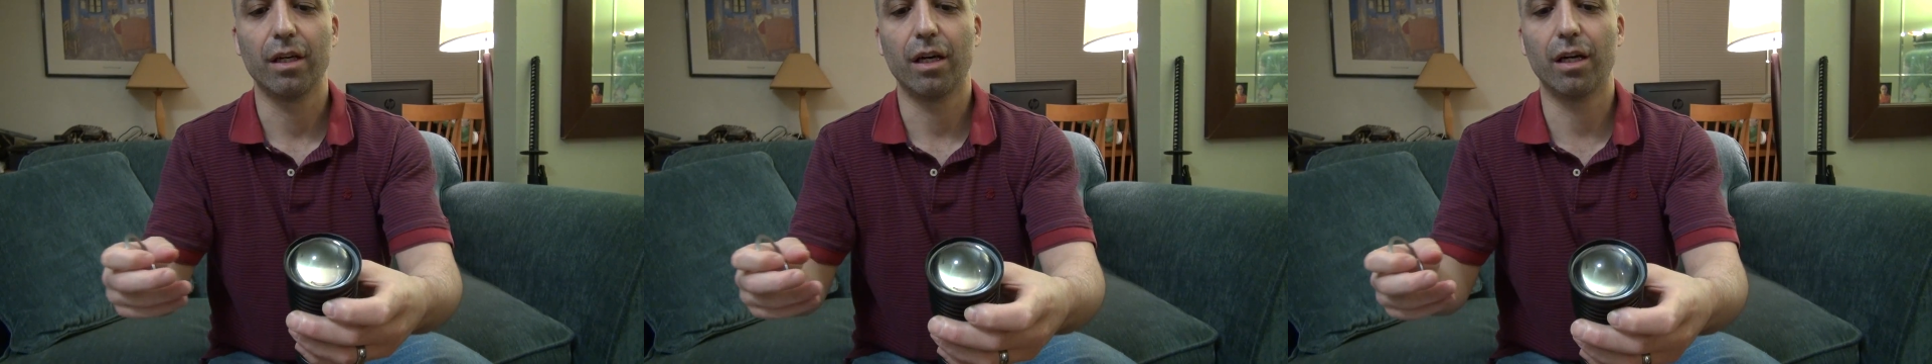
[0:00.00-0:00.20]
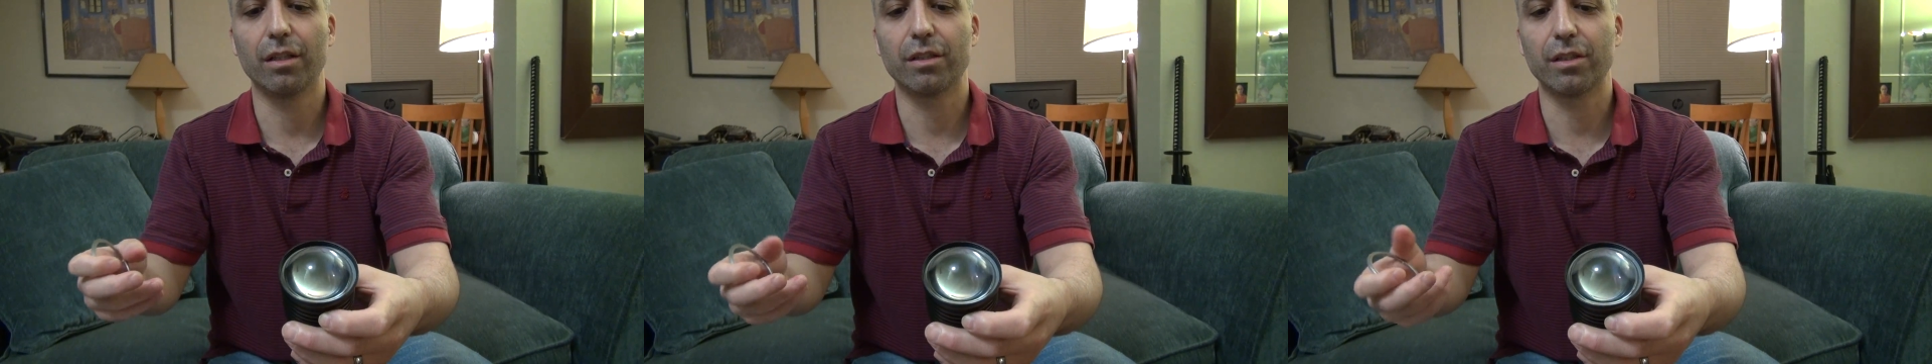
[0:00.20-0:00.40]

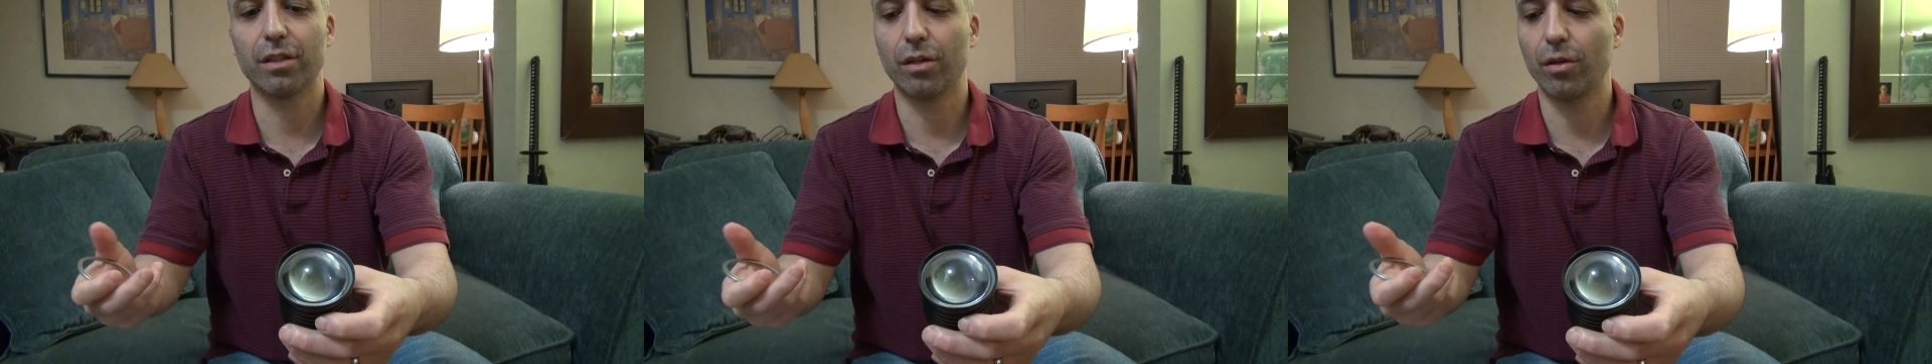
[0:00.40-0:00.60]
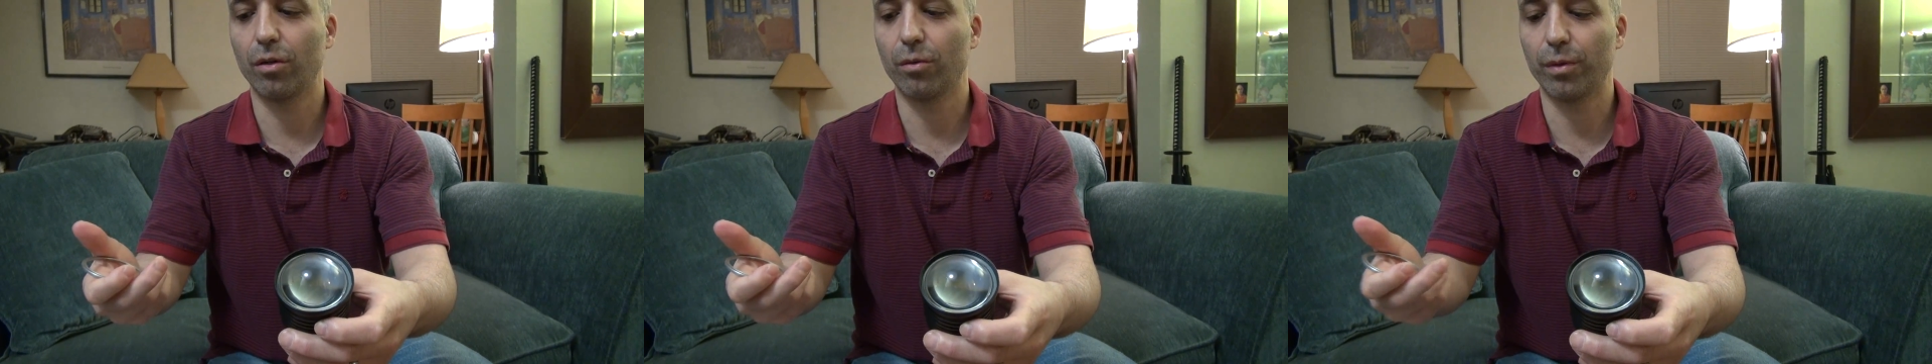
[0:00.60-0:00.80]
onto
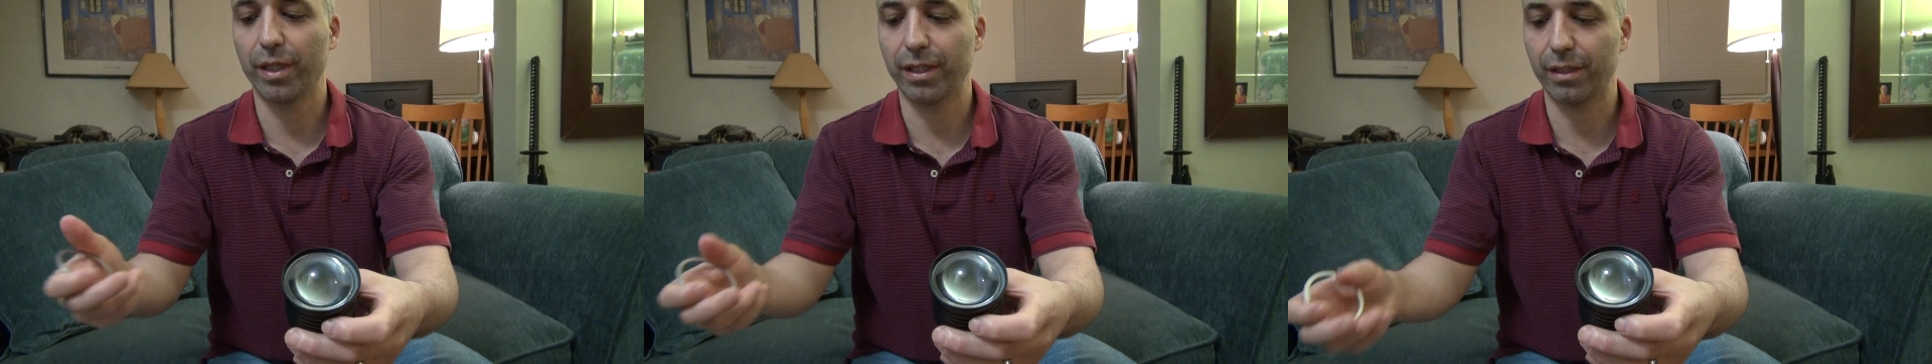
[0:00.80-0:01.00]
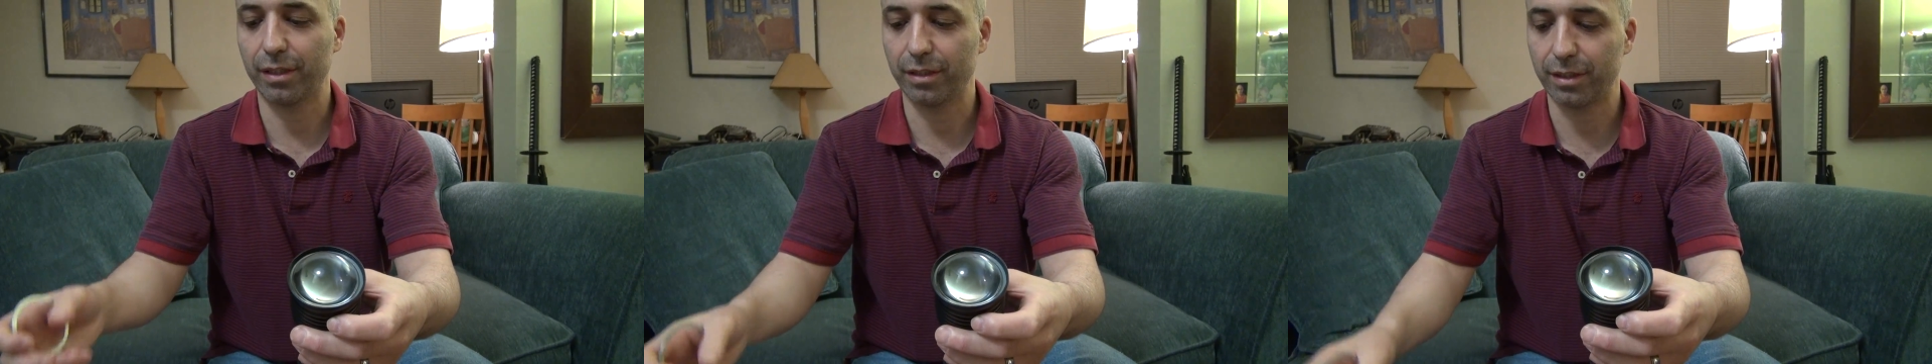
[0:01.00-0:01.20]
the
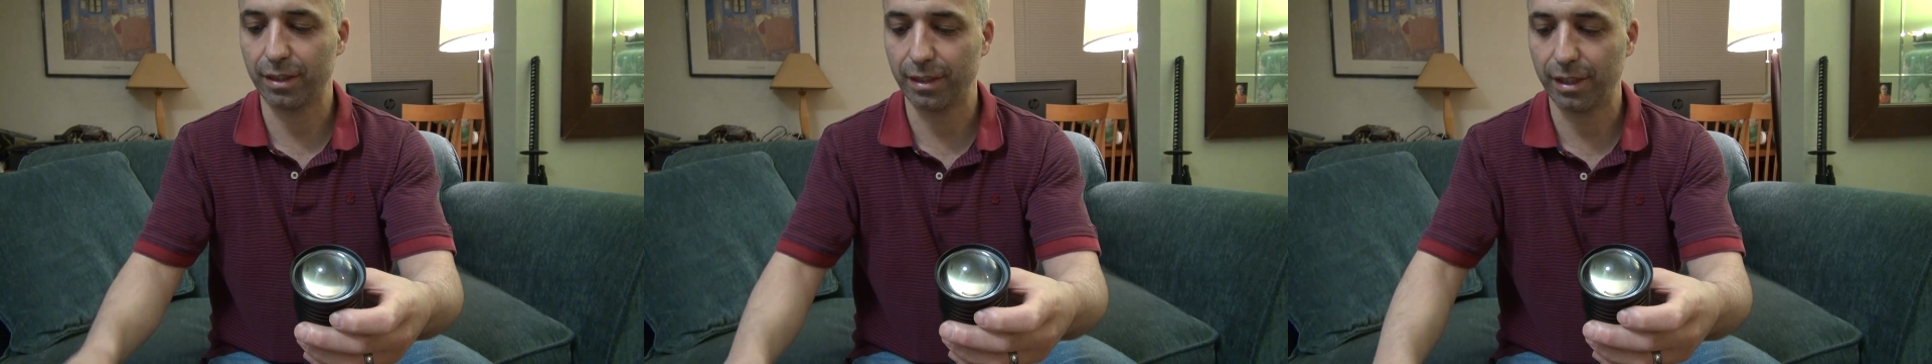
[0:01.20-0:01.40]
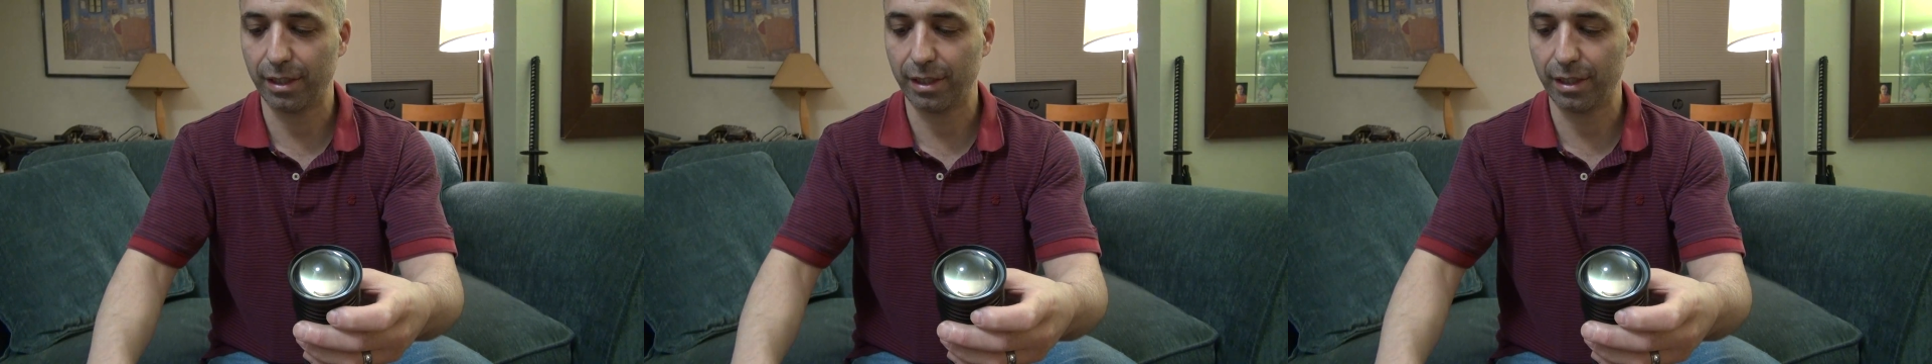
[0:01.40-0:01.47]
O-ring that's in